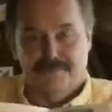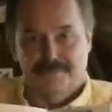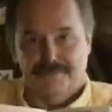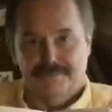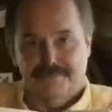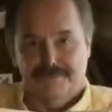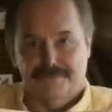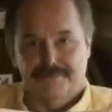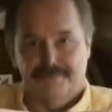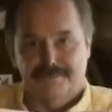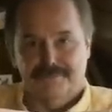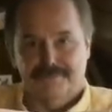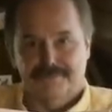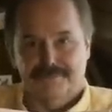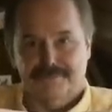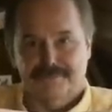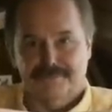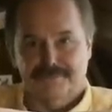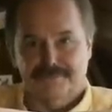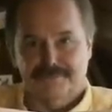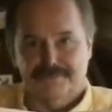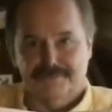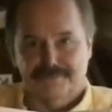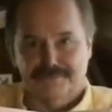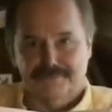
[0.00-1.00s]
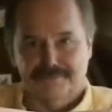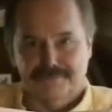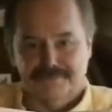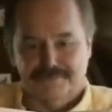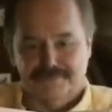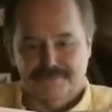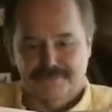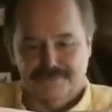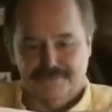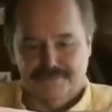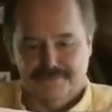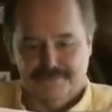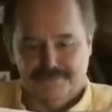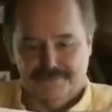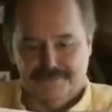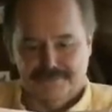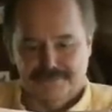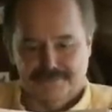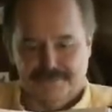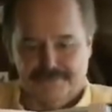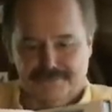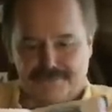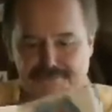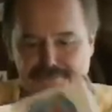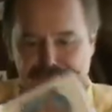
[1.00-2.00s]

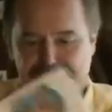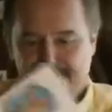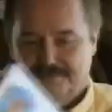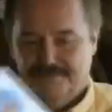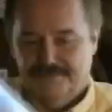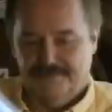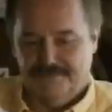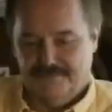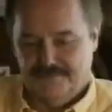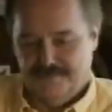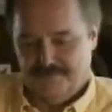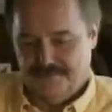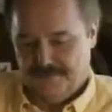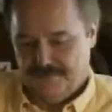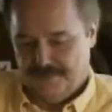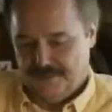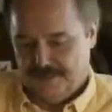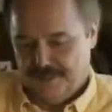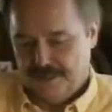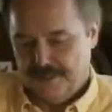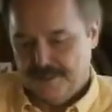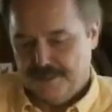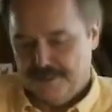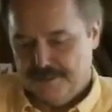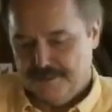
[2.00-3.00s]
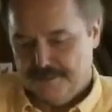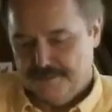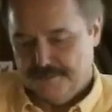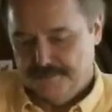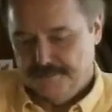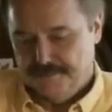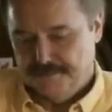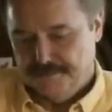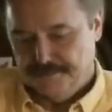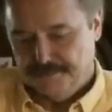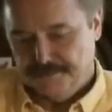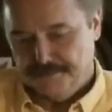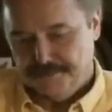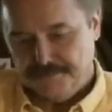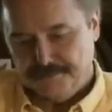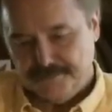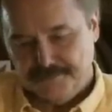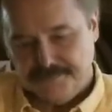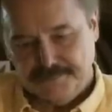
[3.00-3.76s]
(no one is talking)